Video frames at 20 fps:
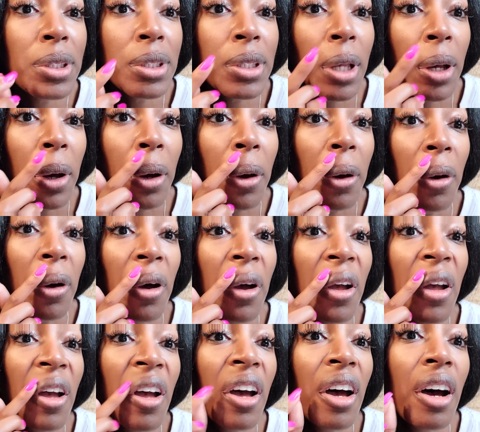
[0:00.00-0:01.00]
So
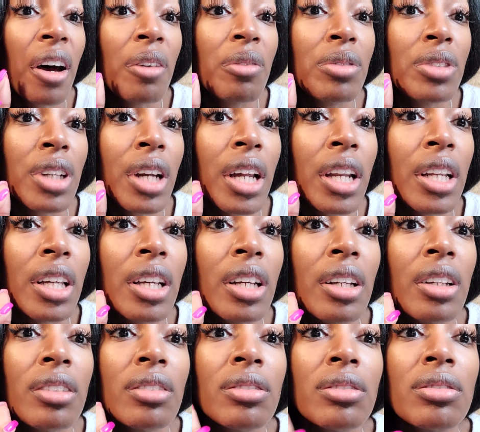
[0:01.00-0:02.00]
I'm trying
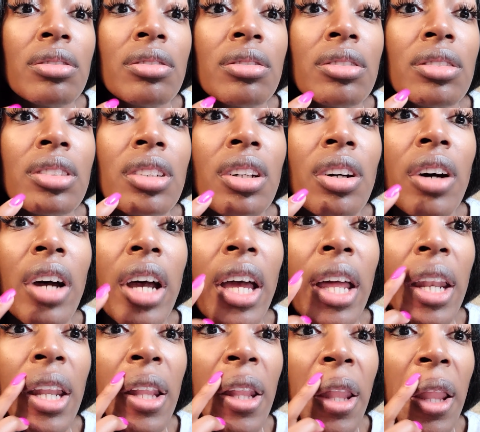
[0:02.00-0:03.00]
to go
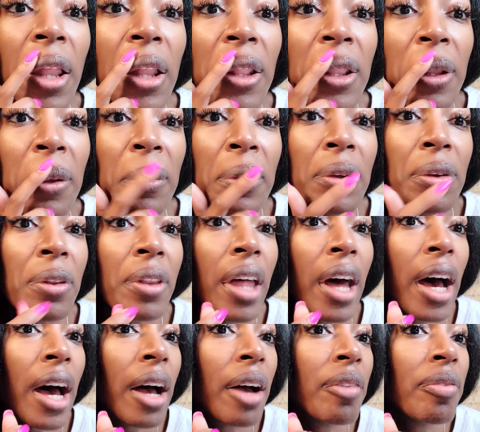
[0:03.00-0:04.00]
ahead and let them do
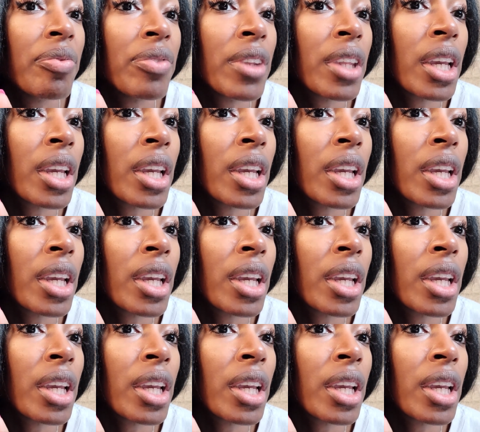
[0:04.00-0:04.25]
that.